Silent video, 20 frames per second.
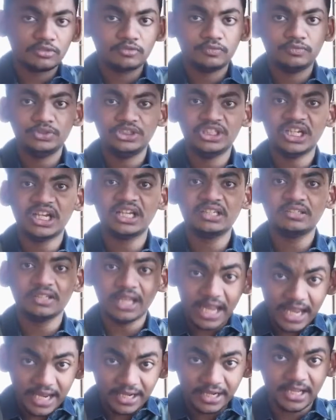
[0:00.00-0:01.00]
of jazz
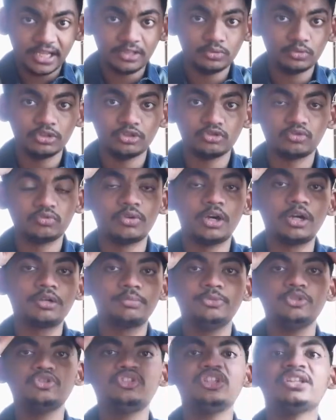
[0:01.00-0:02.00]
and as well as
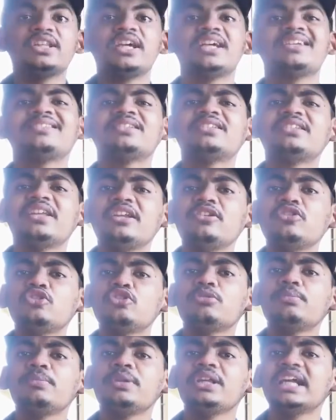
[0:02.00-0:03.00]
rock music, there tends
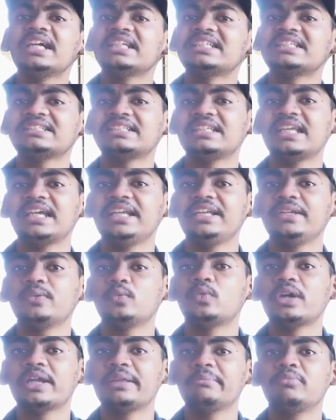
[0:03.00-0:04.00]
to be a slight
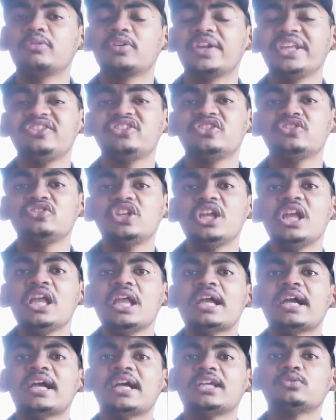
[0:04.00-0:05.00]
vibrations
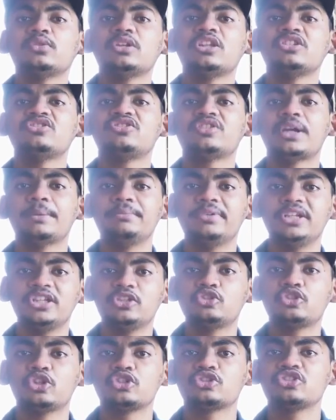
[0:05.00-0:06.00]
as well as some
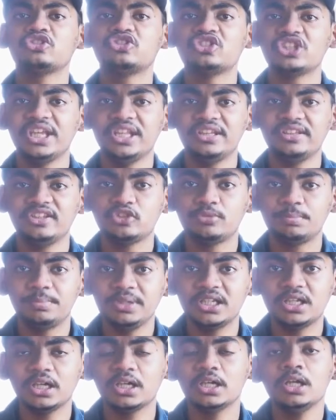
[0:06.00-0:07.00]
distortions in the
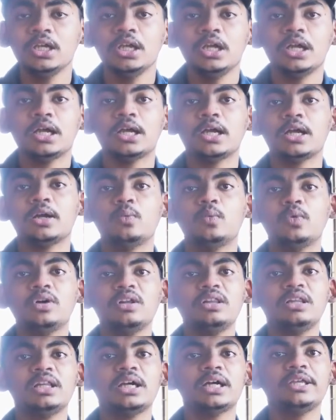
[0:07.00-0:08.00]
speaker.
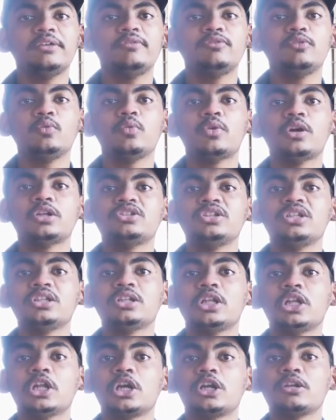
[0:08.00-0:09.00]
Well, if you're watching
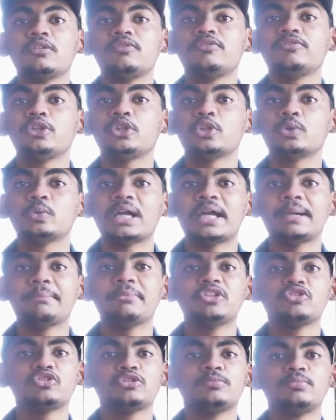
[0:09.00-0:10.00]
a lot of,
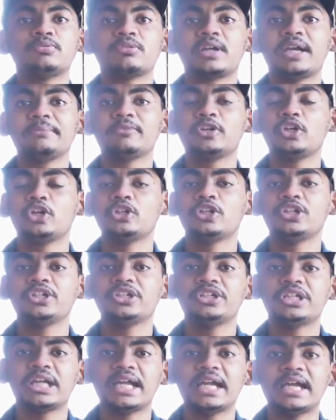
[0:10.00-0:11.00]
Amazon Prime
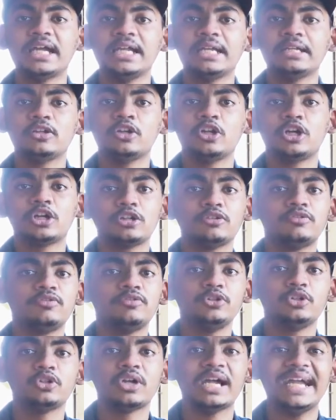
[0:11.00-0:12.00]
content and a lot of,
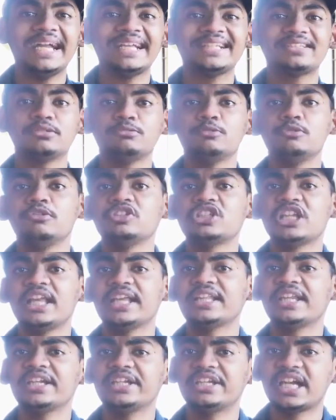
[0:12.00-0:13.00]
action movies
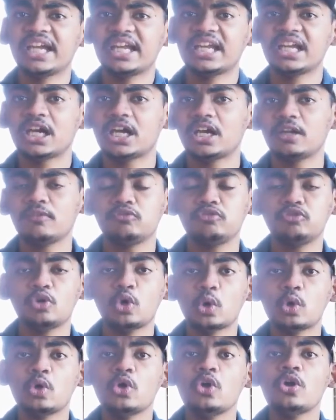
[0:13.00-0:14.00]
like the Die Hard
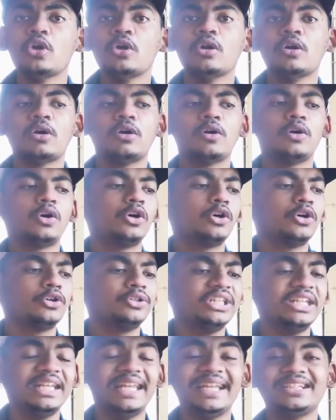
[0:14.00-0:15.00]
4
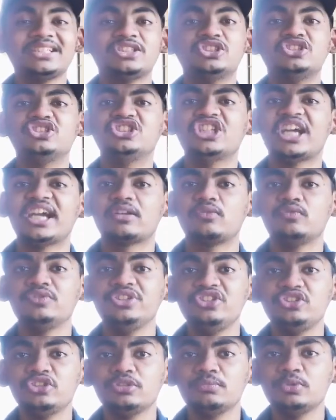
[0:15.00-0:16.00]
or the latest Jack
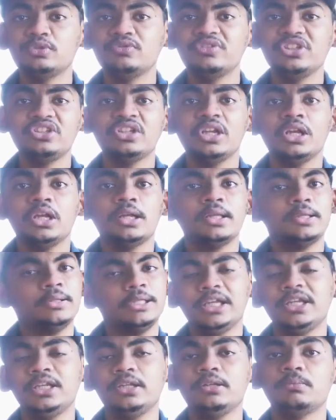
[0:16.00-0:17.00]
Reacher movies,
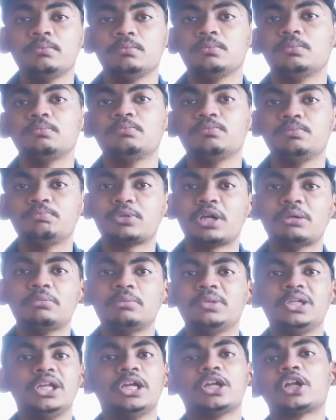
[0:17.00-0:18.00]
then
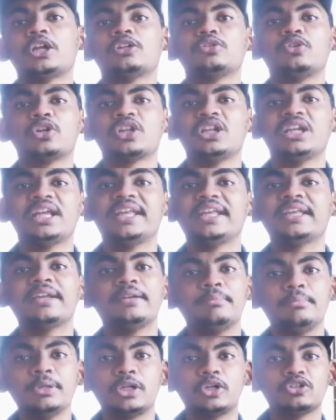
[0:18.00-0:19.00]
probably are not gonna like
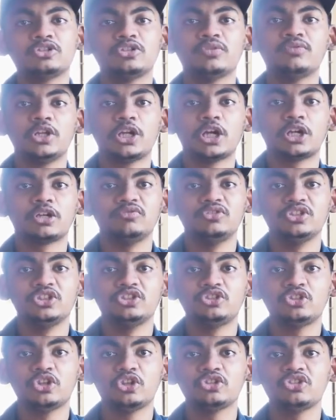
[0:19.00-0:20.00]
it because of the lot of
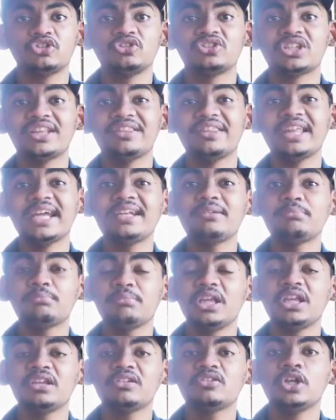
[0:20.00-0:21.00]
distortions, and that
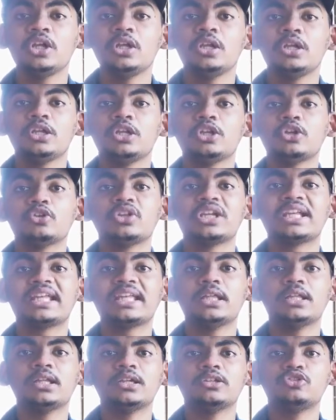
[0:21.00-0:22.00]
makes
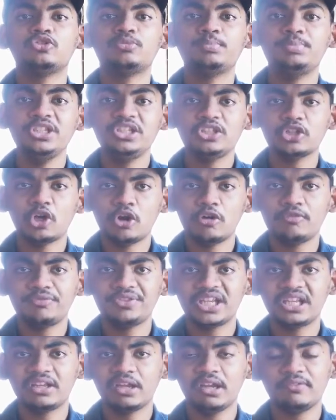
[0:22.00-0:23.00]
the speech of
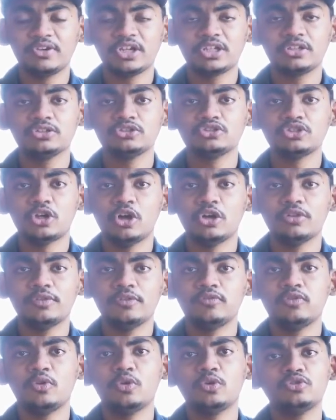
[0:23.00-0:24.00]
the characters on the
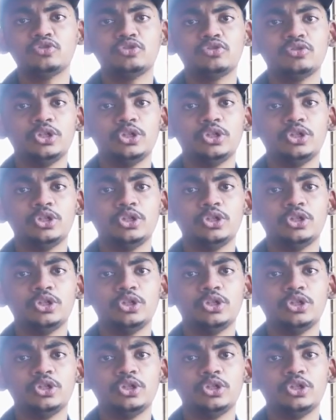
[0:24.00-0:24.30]
phones